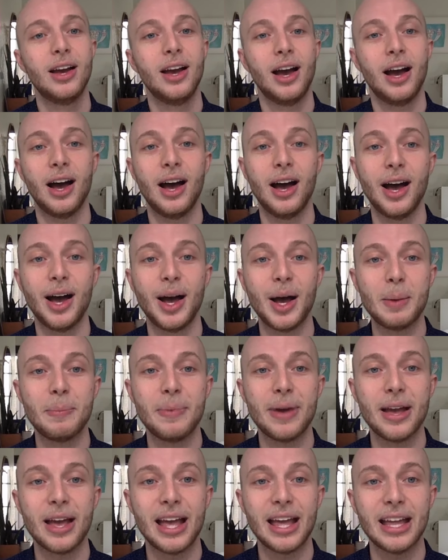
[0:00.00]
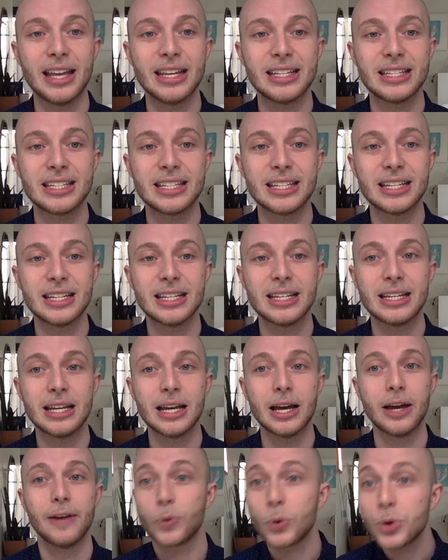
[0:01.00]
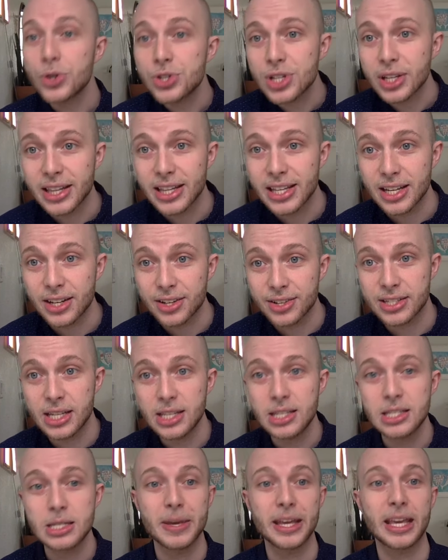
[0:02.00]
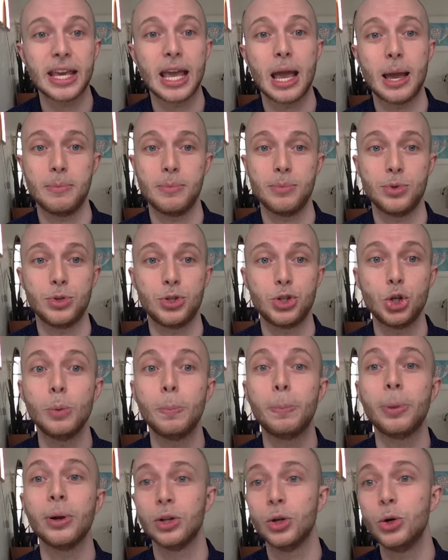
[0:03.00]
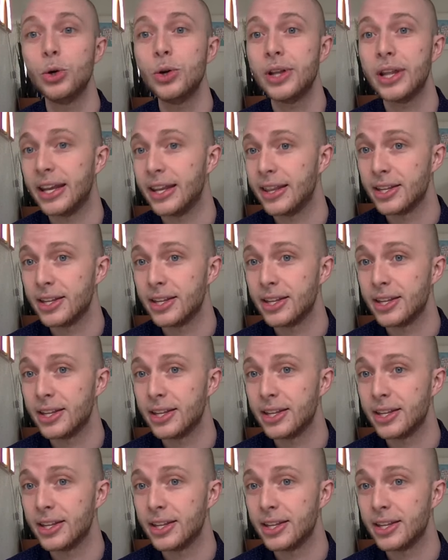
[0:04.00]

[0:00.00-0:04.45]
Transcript: Um, and Unfortunately, in the years since, it became too polluted and the